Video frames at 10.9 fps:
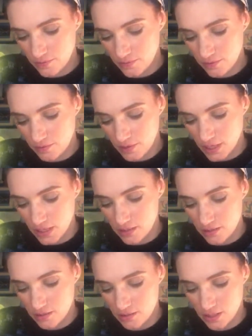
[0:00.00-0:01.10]
thread
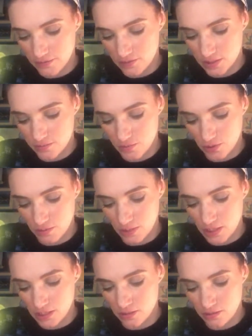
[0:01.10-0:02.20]
that I've just put in my
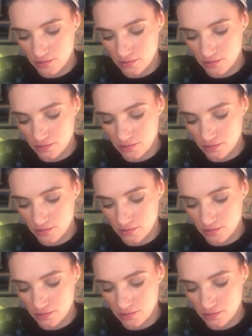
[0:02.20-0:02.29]
needle.